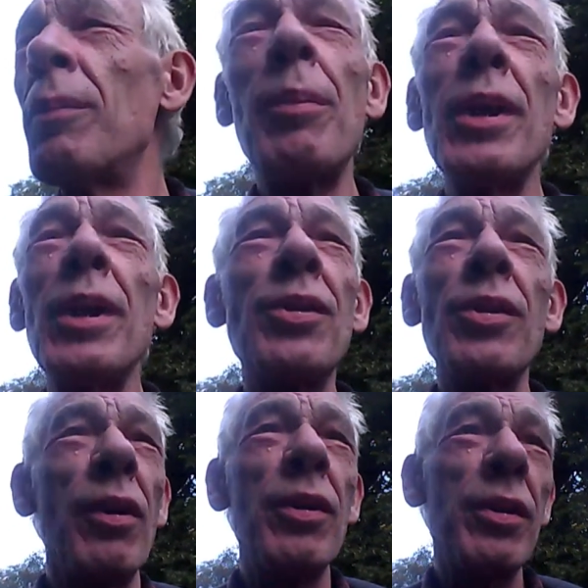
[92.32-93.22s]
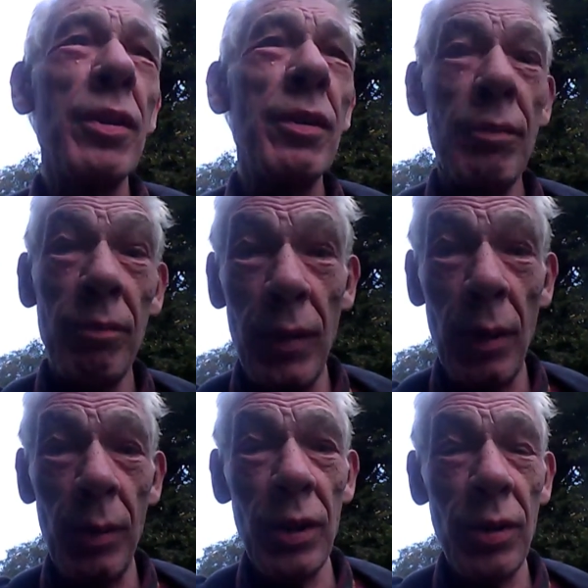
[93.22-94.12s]
Maybe it's not.
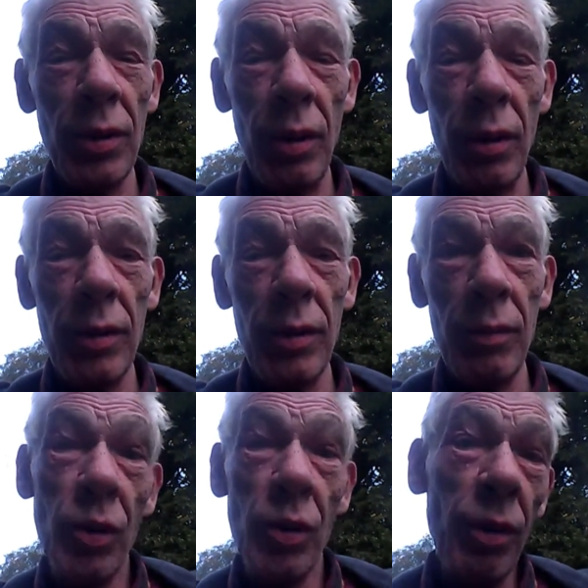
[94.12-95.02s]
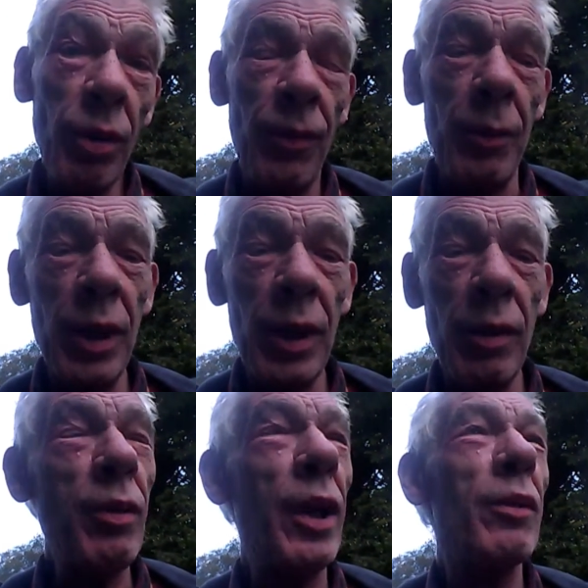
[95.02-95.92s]
Maybe it's not. It was good for
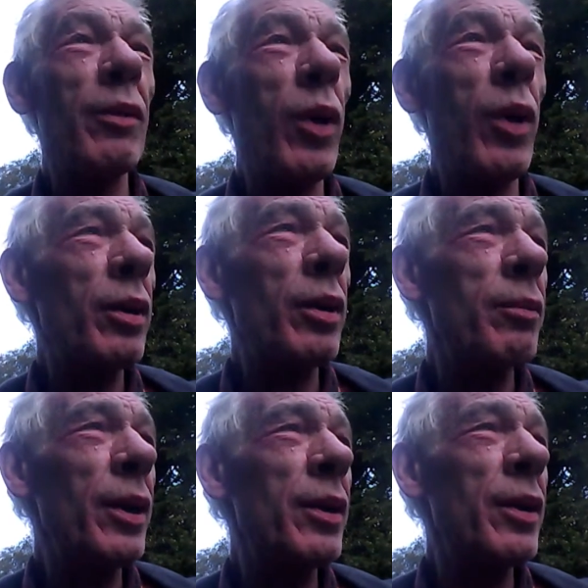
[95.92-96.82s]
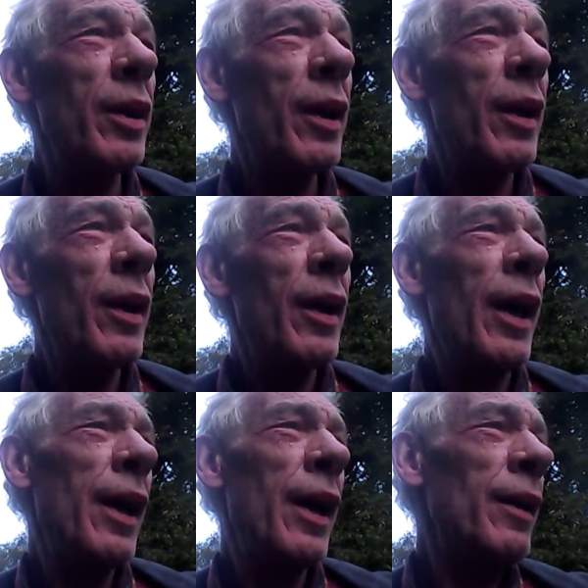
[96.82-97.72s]
me when it worked, but
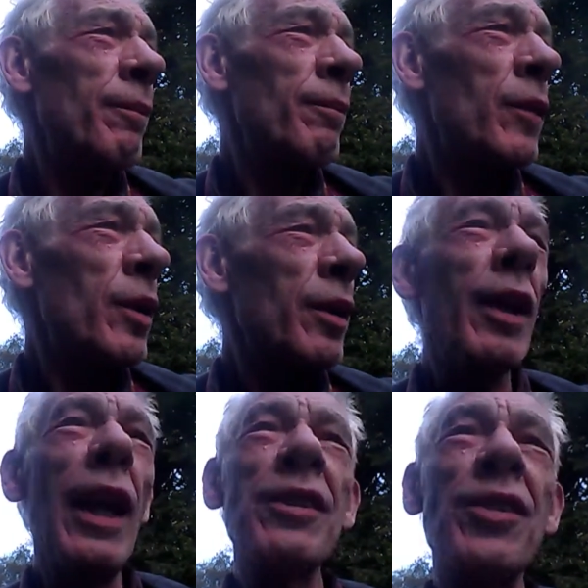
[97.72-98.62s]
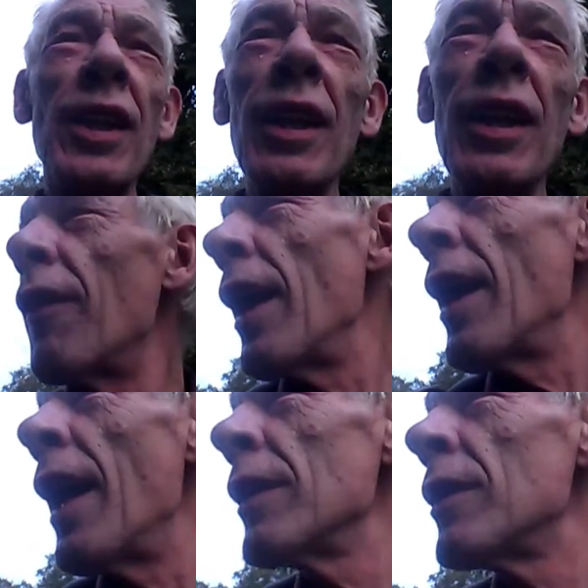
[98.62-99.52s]
hey, the last dealer I
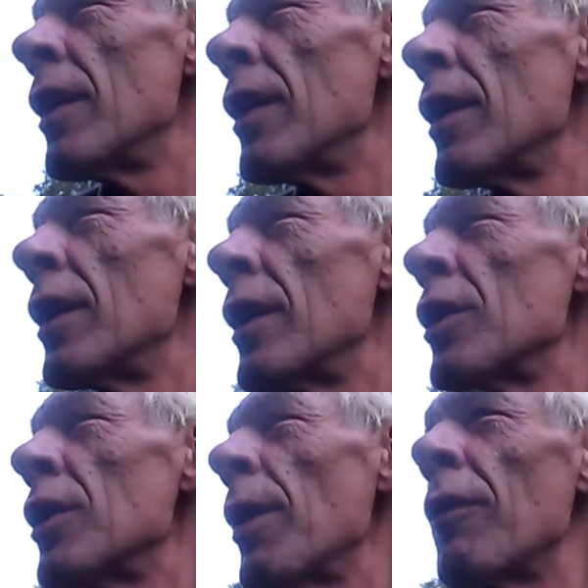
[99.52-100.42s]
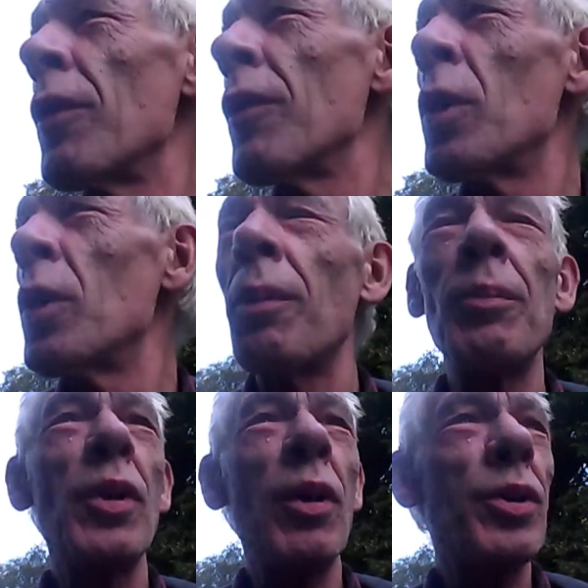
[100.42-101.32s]
had is one of the most
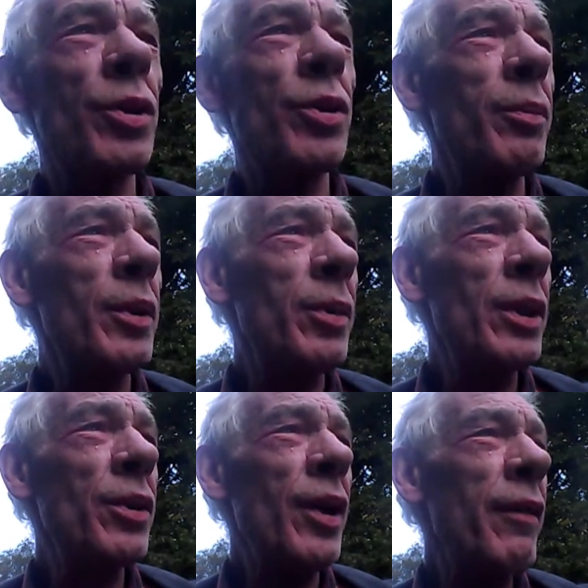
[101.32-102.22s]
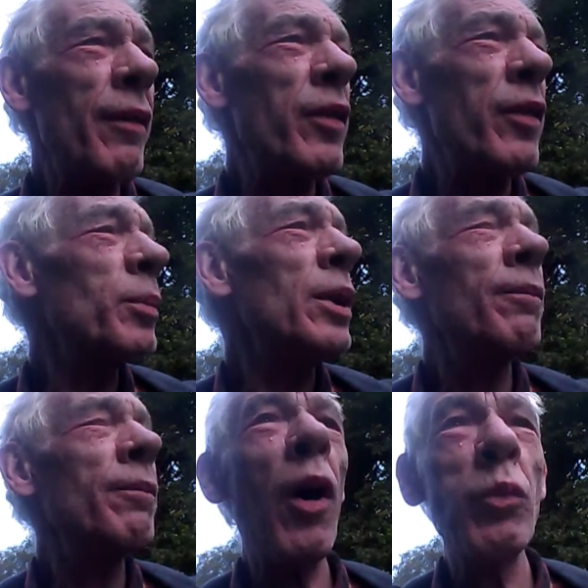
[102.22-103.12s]
obnoxious human beings I've ever been
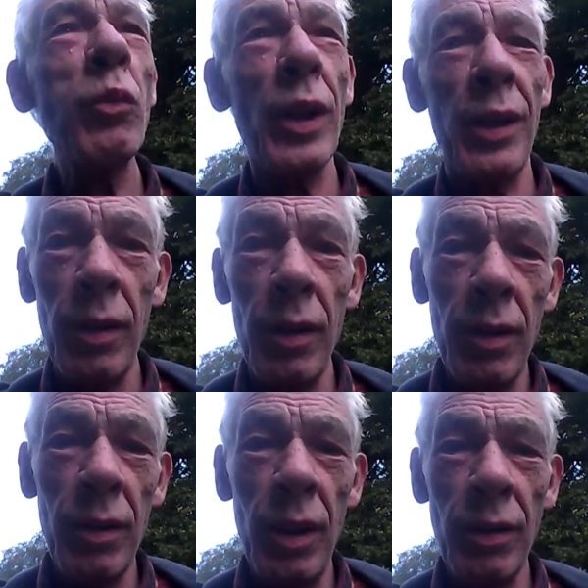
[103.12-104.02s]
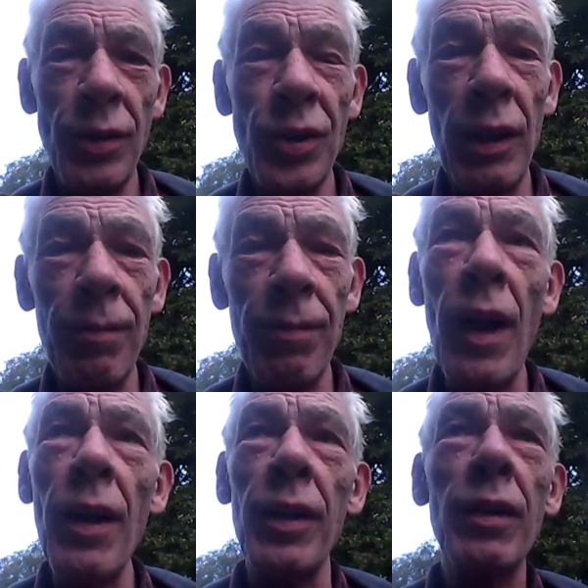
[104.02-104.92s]
involved with. You know, Steve
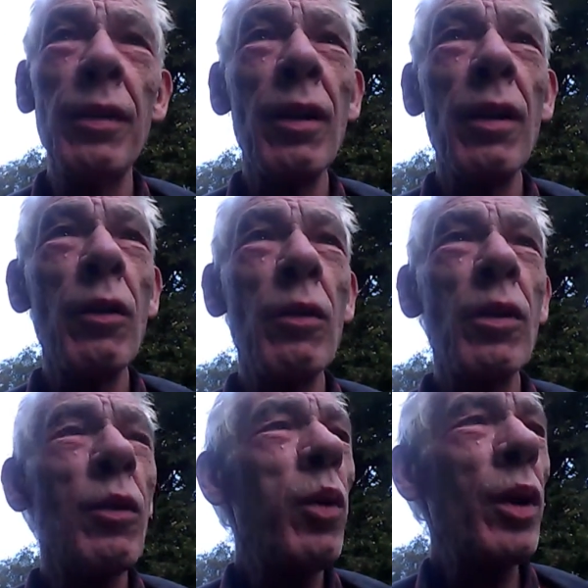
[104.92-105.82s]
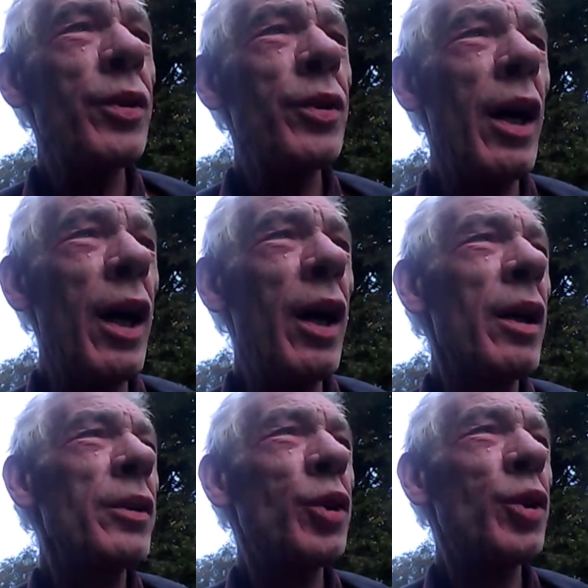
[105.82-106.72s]
Farthing. What
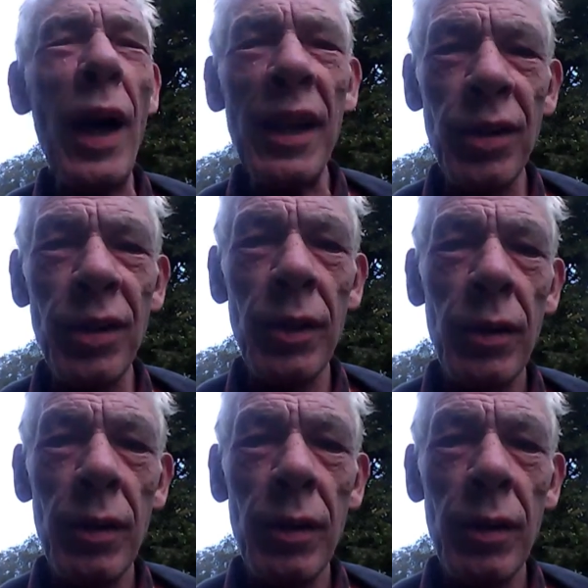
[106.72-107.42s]
a twat.